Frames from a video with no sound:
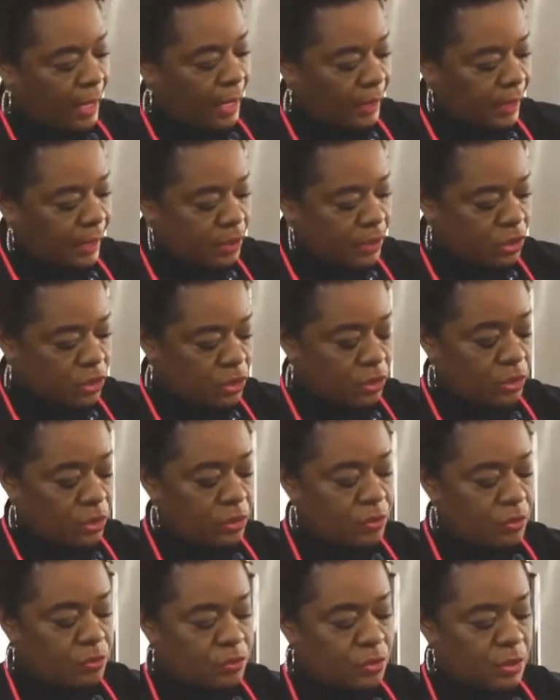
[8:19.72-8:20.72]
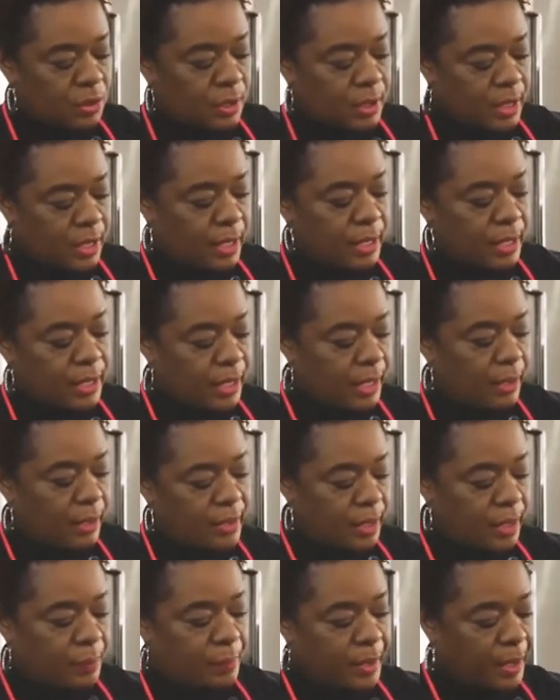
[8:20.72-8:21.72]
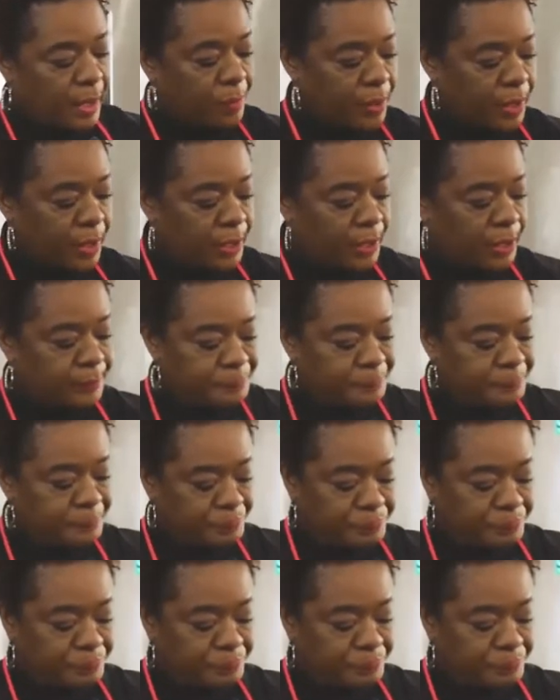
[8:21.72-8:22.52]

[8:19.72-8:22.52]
I like to use Hungarian paprika.